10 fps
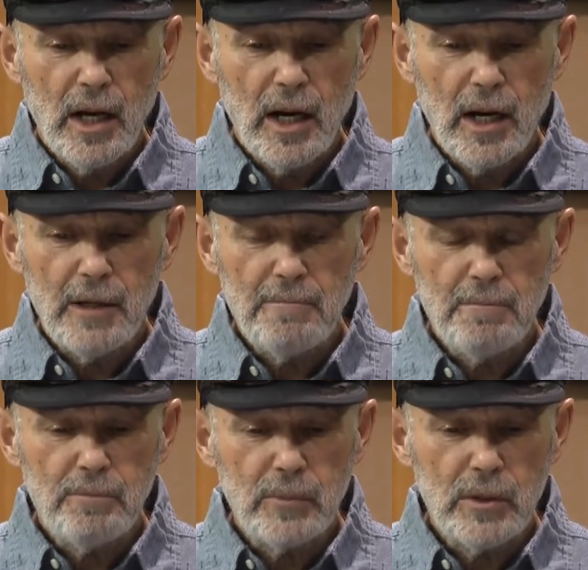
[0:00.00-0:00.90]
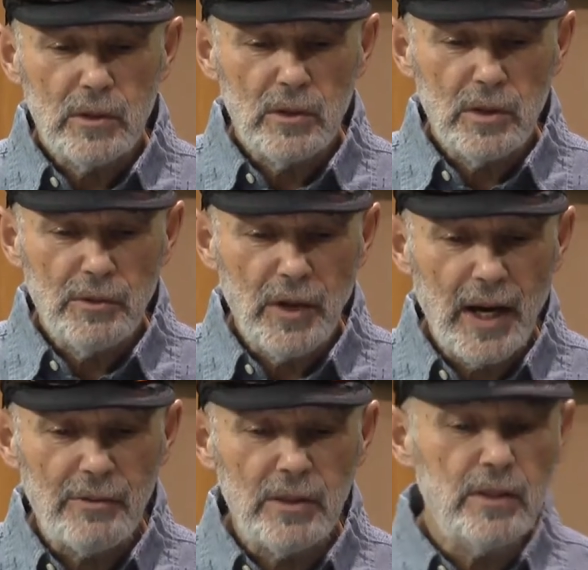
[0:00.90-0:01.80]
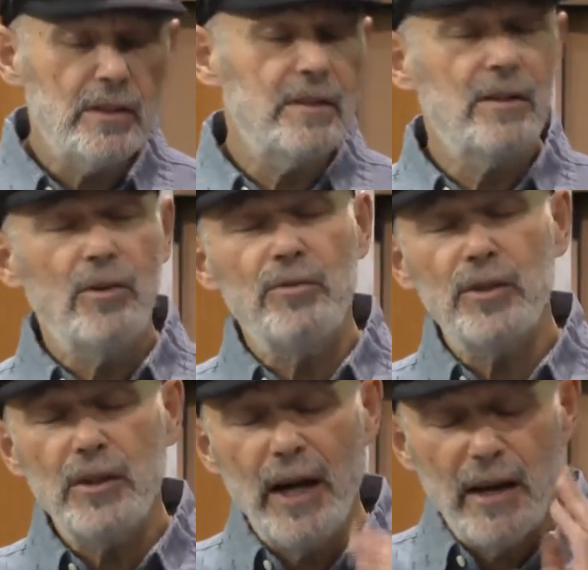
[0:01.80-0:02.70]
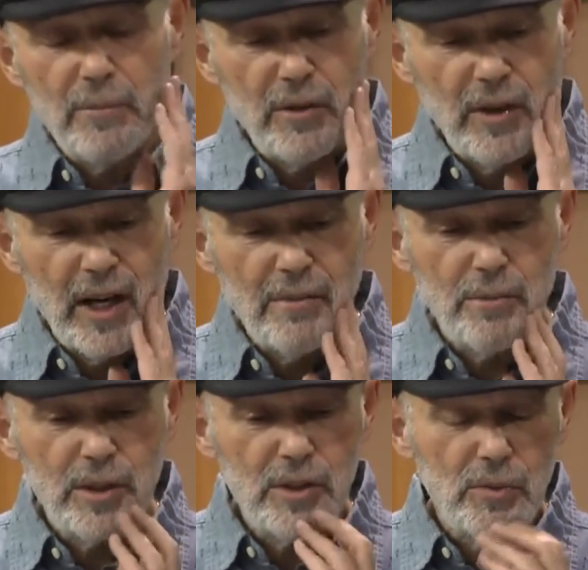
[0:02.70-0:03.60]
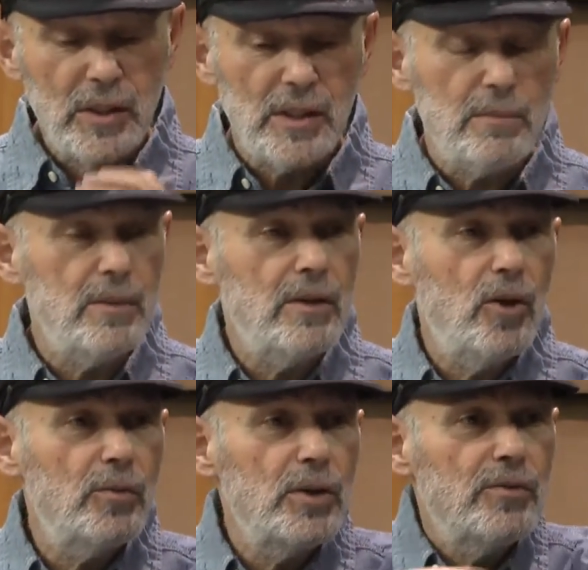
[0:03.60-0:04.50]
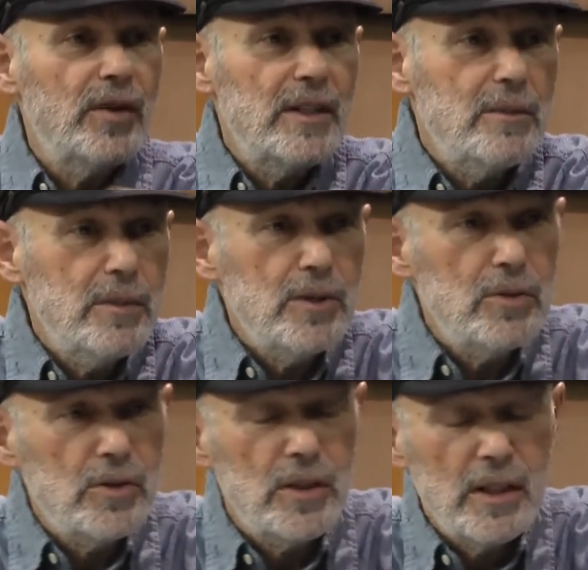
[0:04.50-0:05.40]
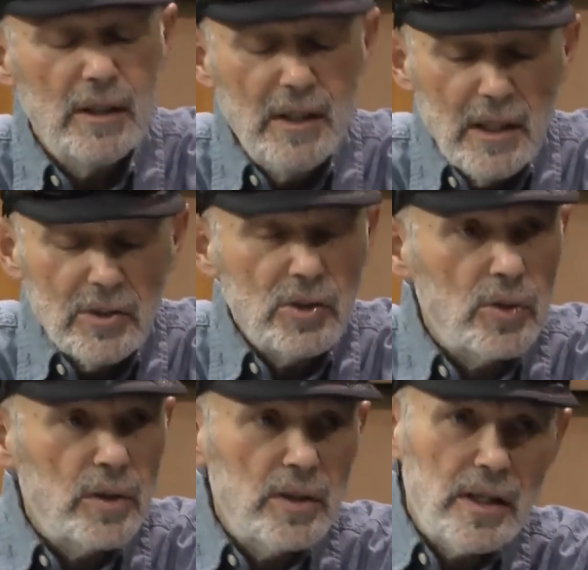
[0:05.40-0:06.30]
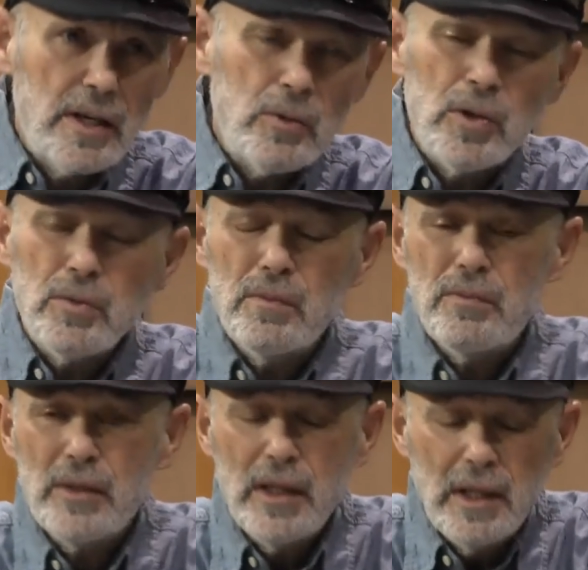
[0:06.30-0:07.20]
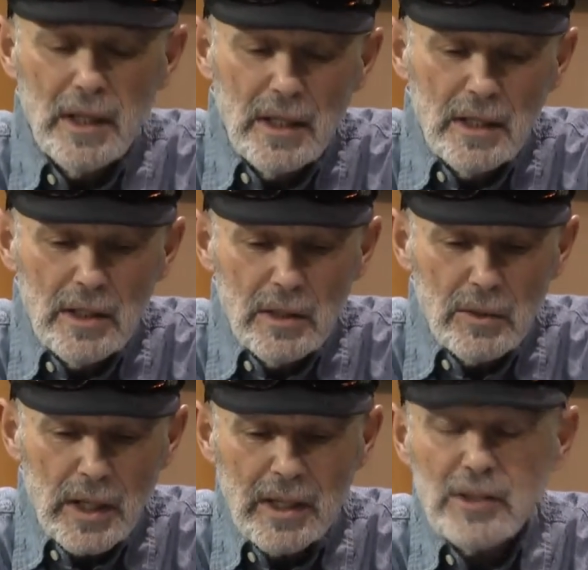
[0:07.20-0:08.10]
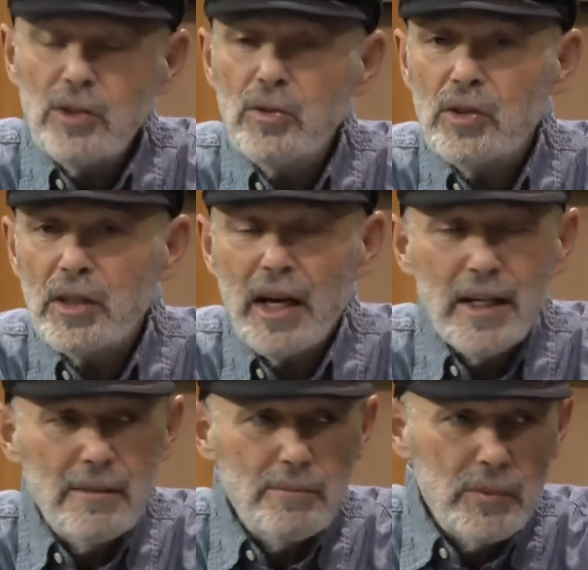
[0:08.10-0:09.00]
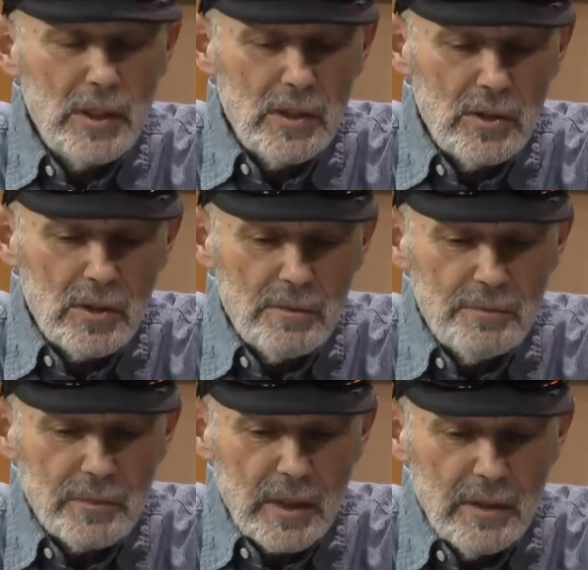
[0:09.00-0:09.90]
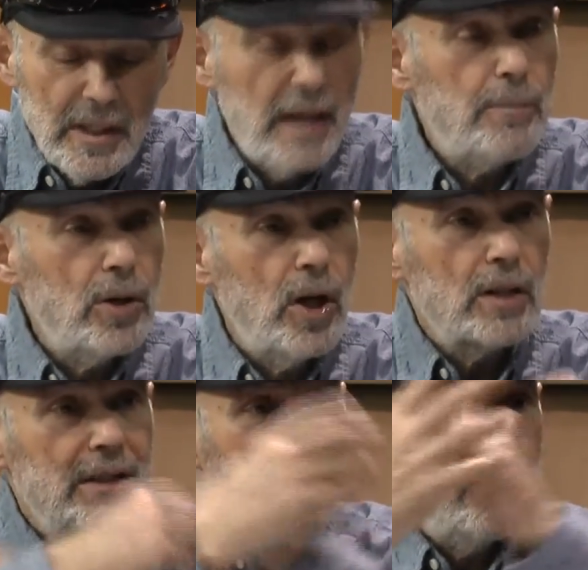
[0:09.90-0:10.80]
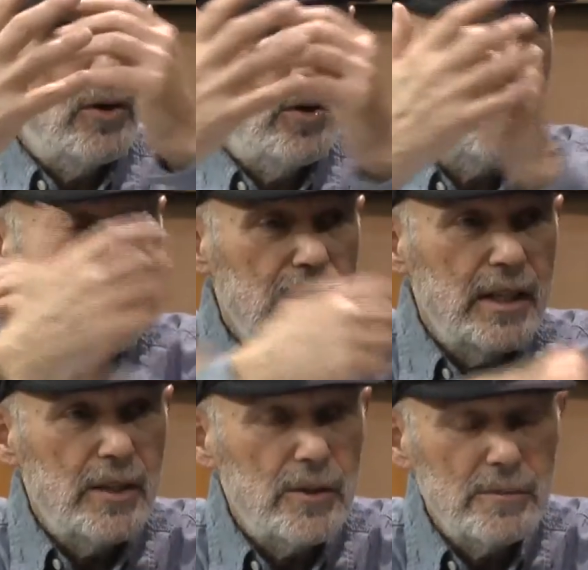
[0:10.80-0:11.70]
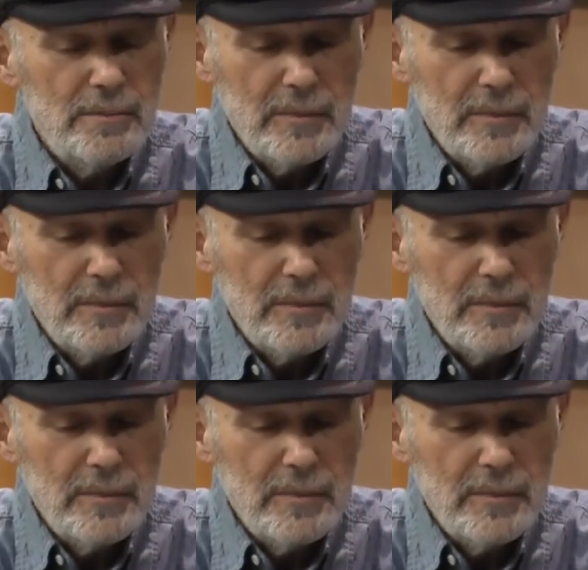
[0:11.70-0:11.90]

If you haven't, hopefully you have, but if you haven't, please read them. Hopefully you'll find them interesting. Story that I wrote. What I'd like to do tonight is the epilogue, tie the whole thing together.